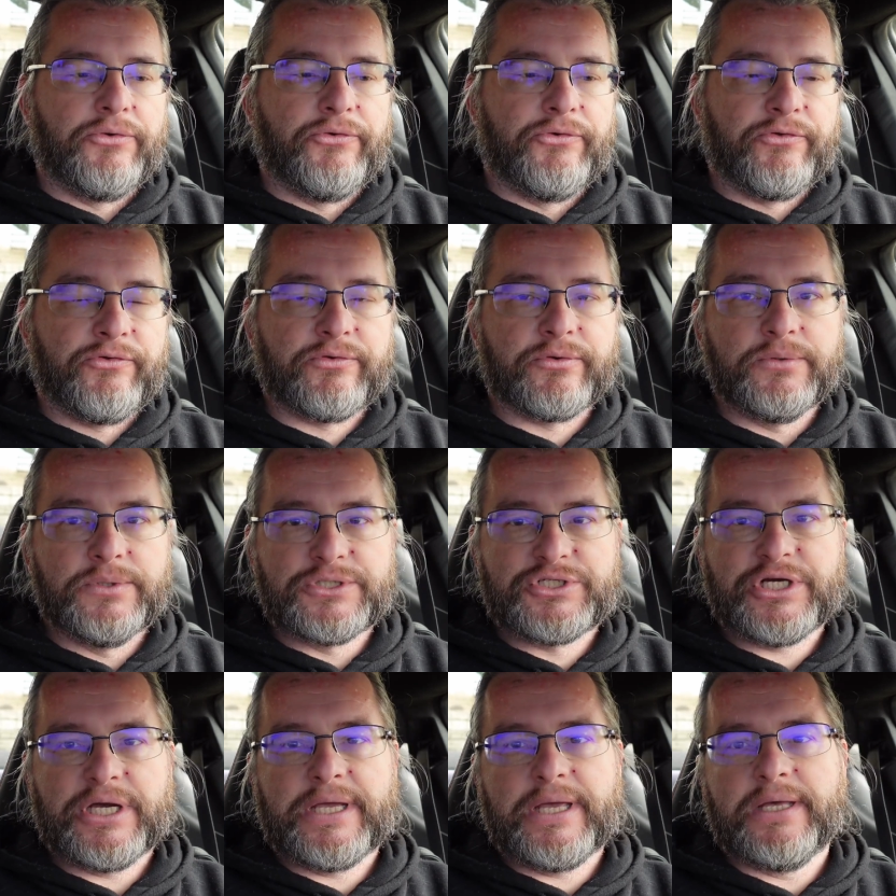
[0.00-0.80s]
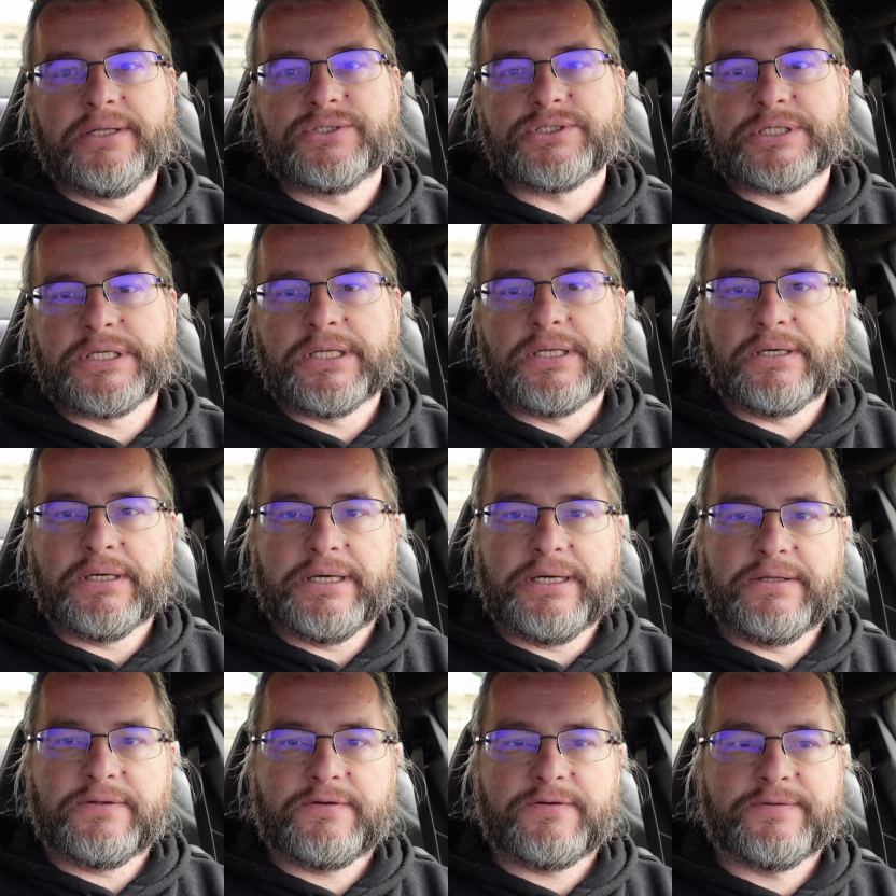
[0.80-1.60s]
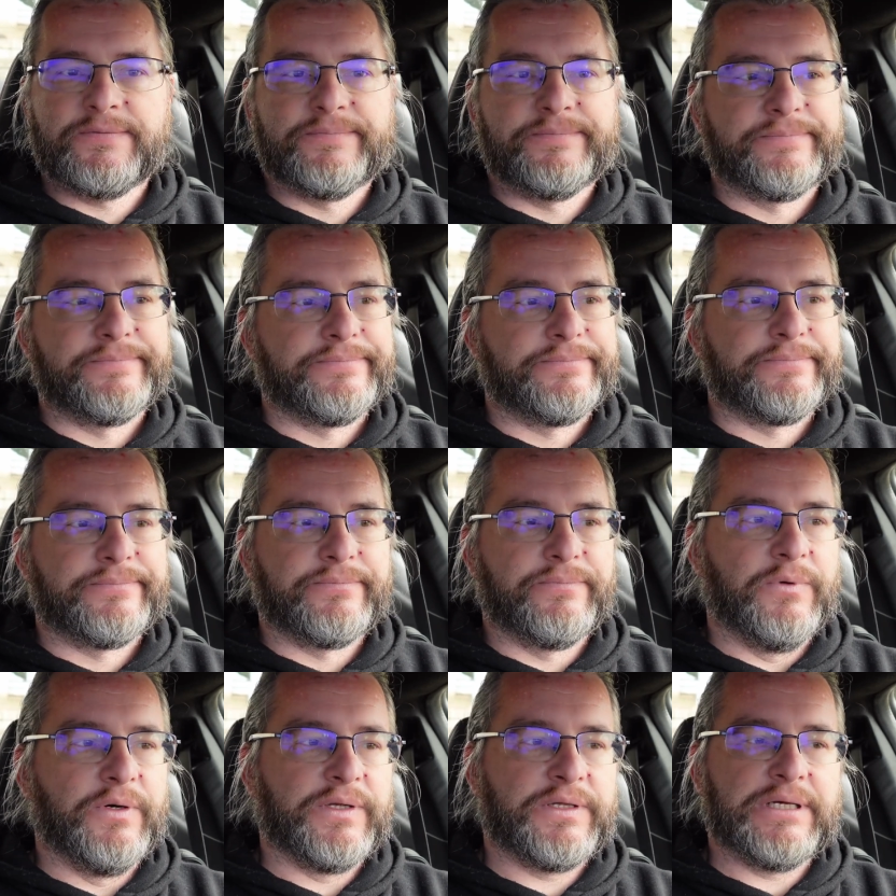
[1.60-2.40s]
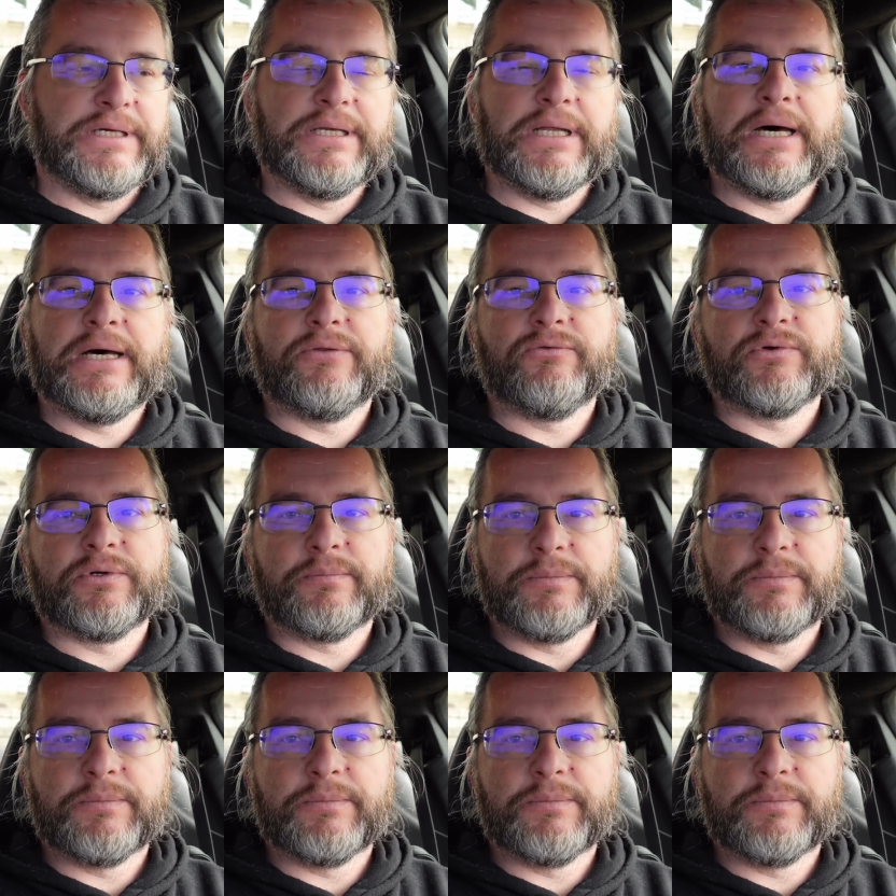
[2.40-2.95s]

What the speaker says: threw a check engine light within 100